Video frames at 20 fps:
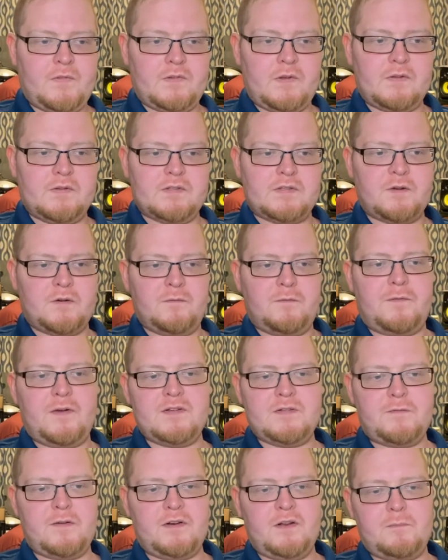So
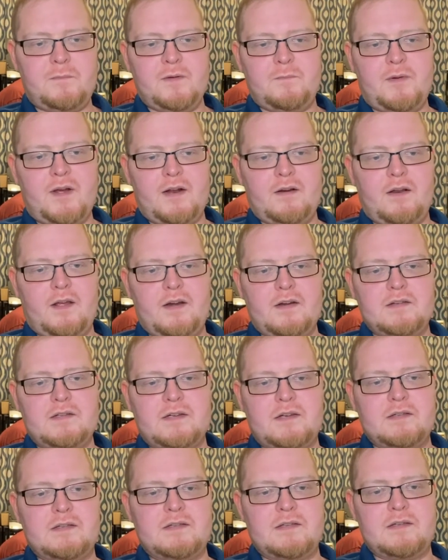phospholipid bilayers
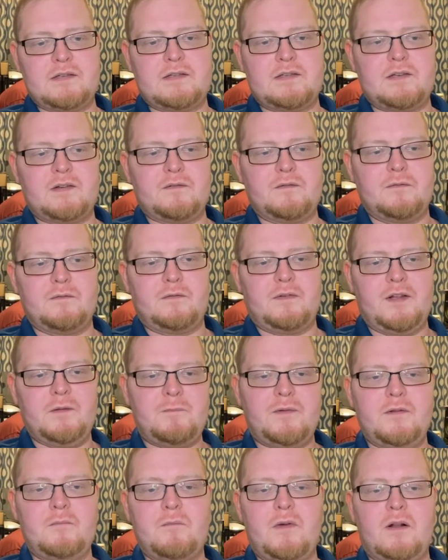consist of
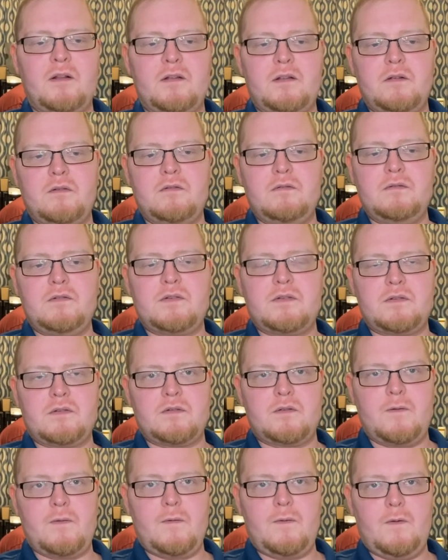lipid molecules
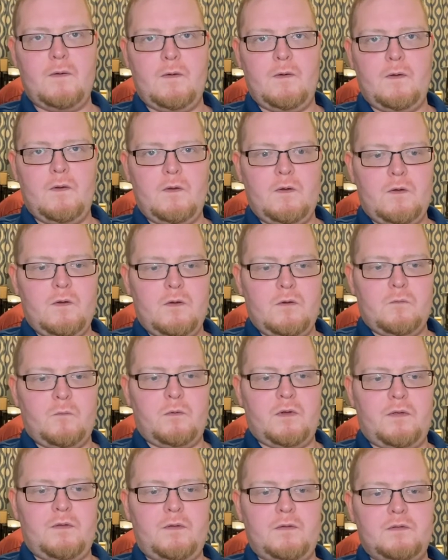
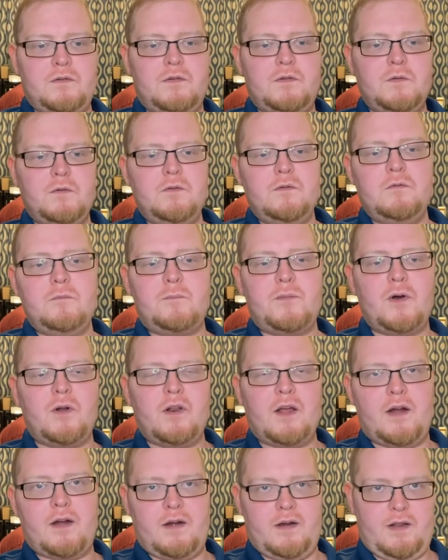with dual
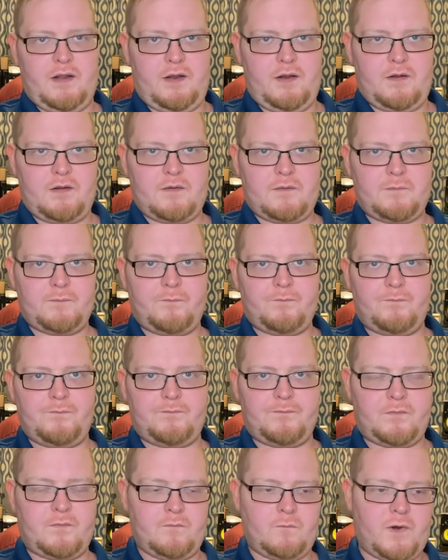polarity,
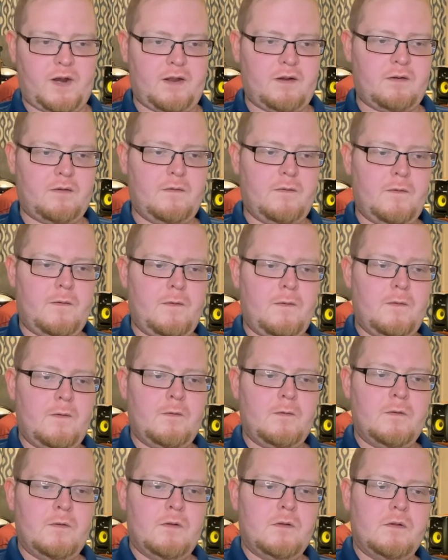right?
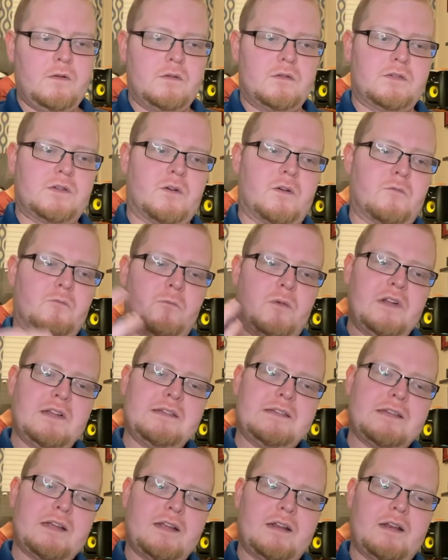So on one
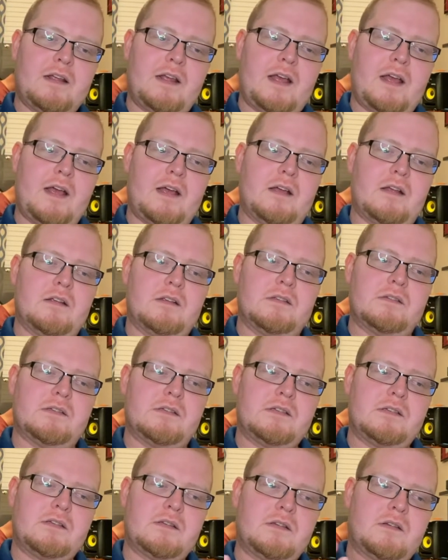side it
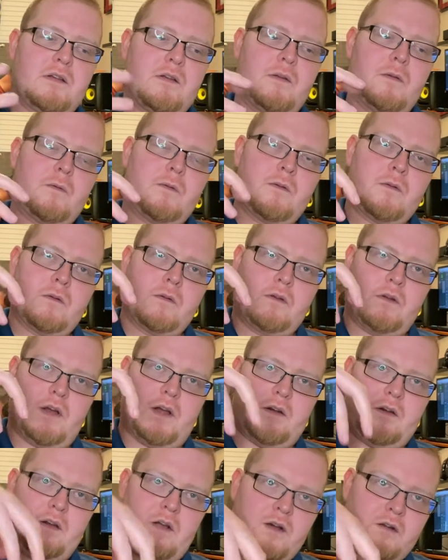has a
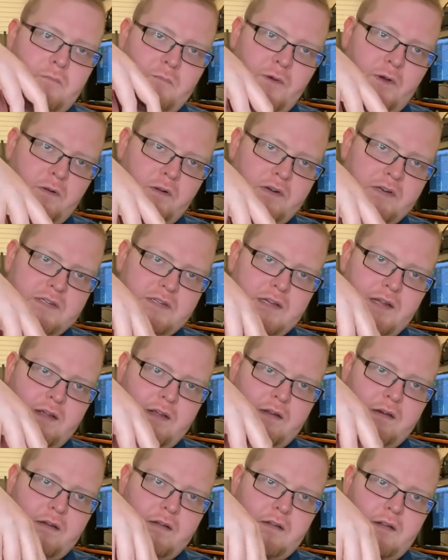non-polar
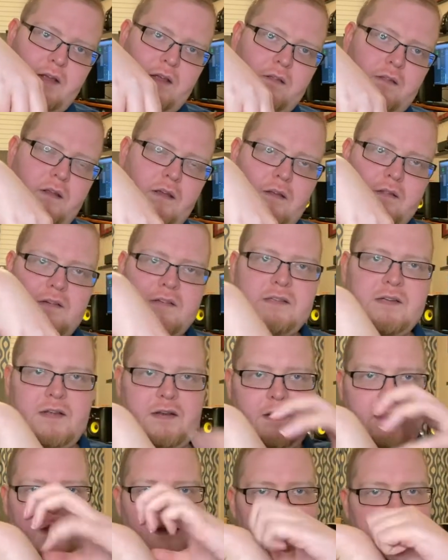side, and the other side
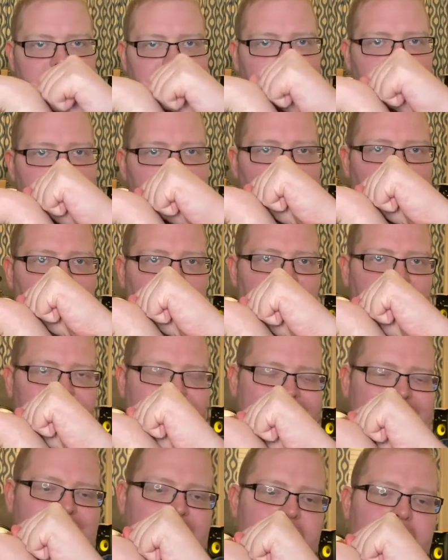has a polar
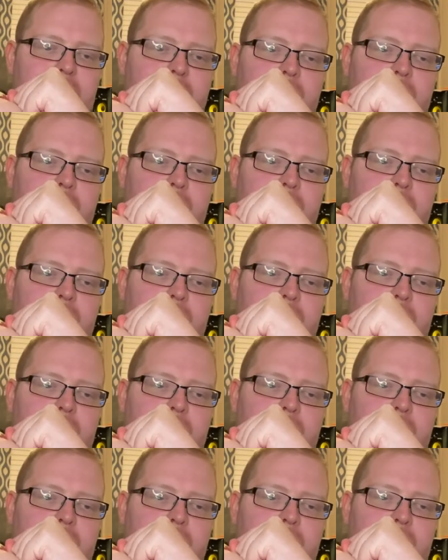head,